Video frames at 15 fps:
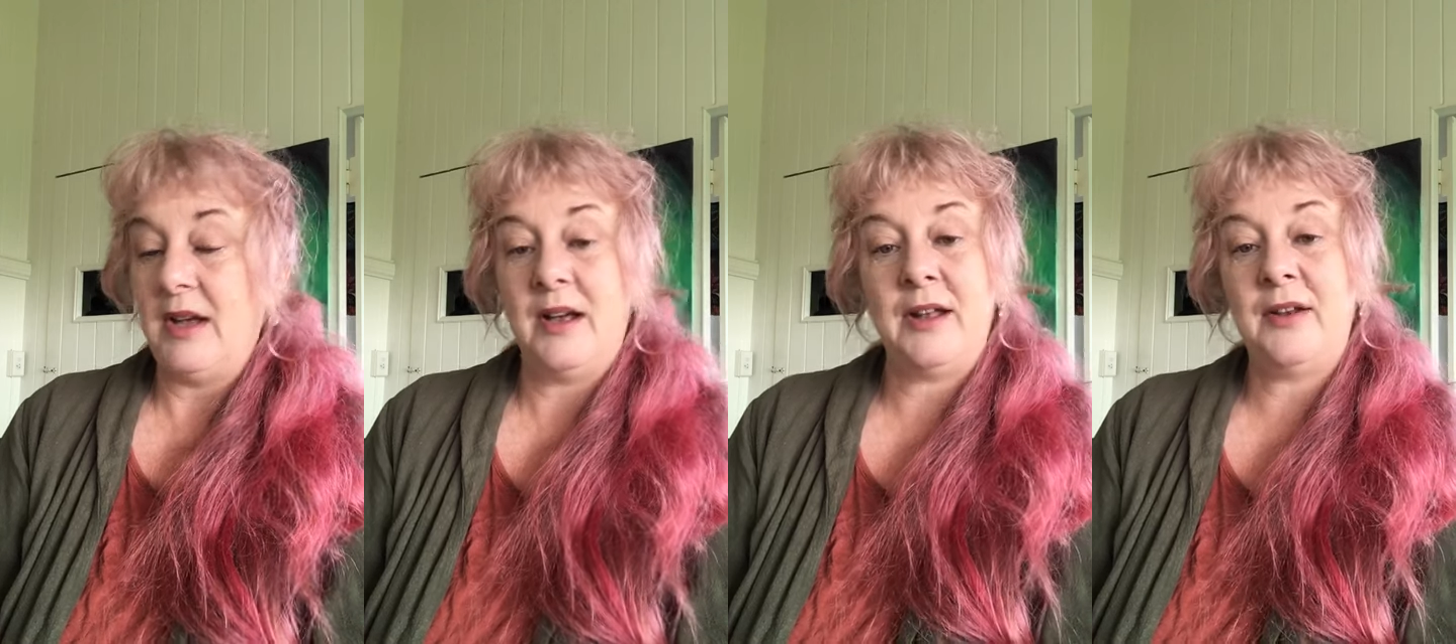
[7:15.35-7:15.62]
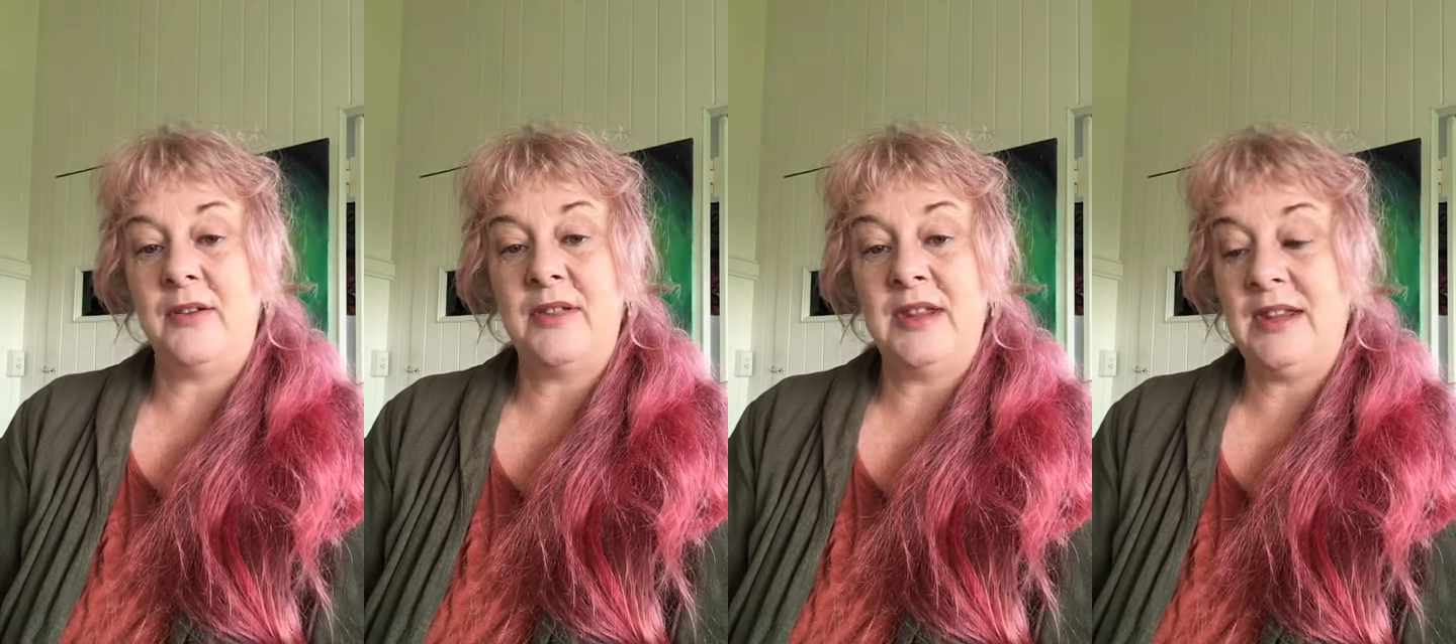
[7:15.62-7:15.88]
I
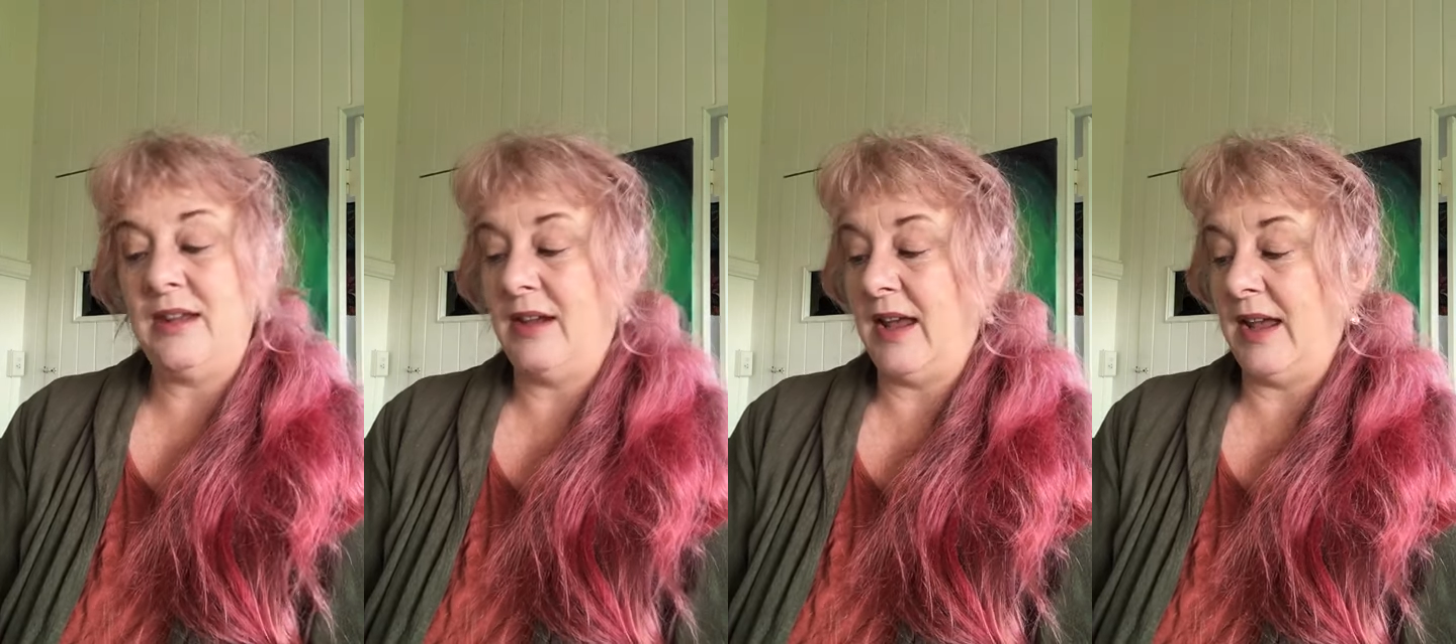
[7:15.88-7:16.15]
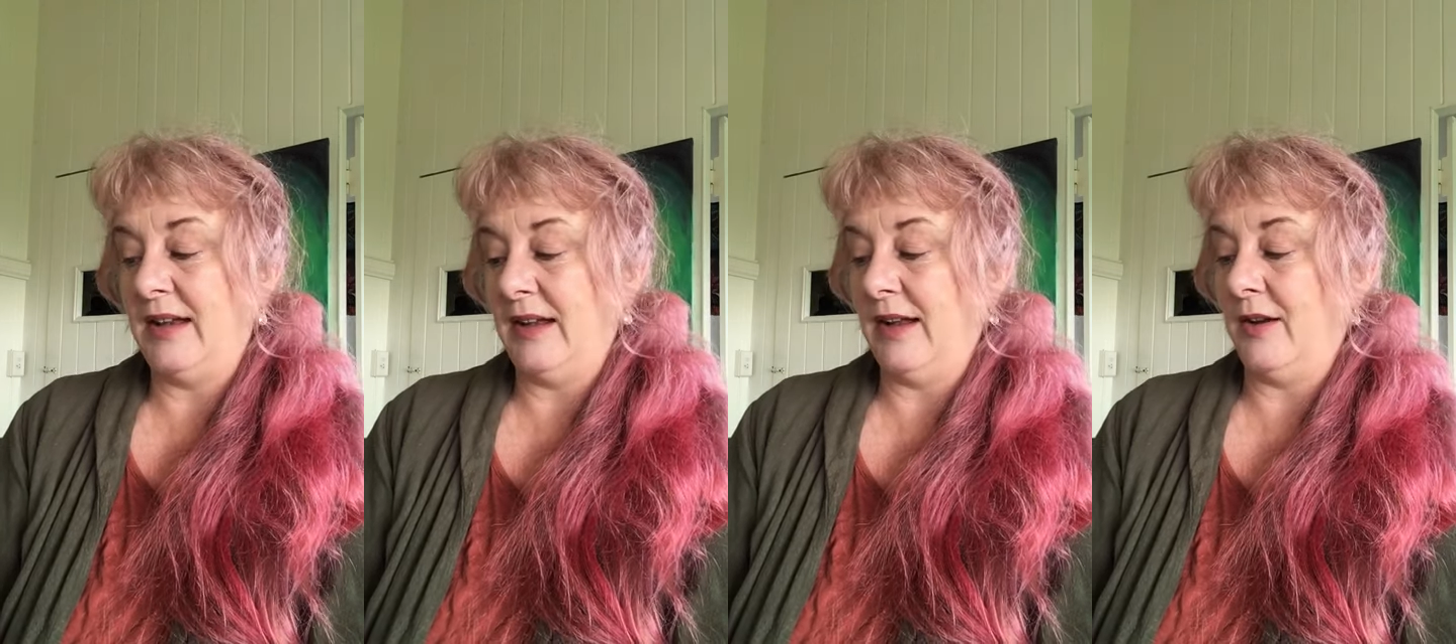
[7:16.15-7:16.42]
don't think you
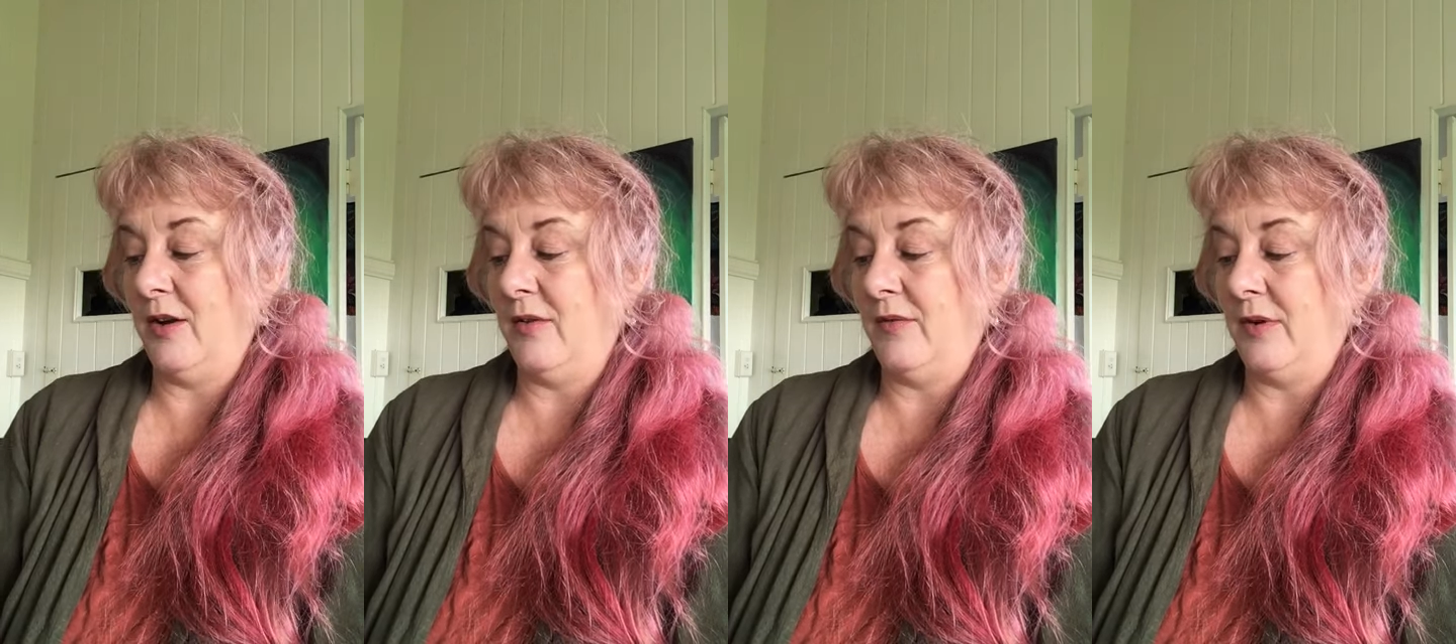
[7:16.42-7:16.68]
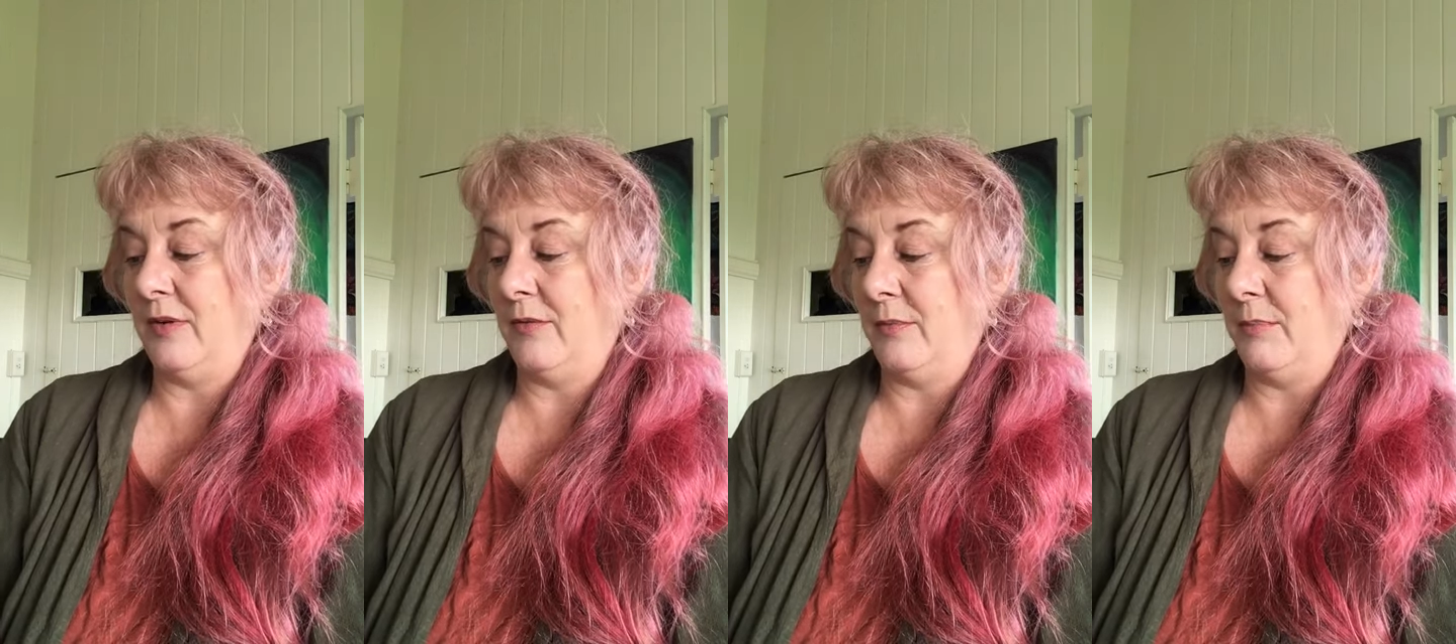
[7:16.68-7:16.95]
can get over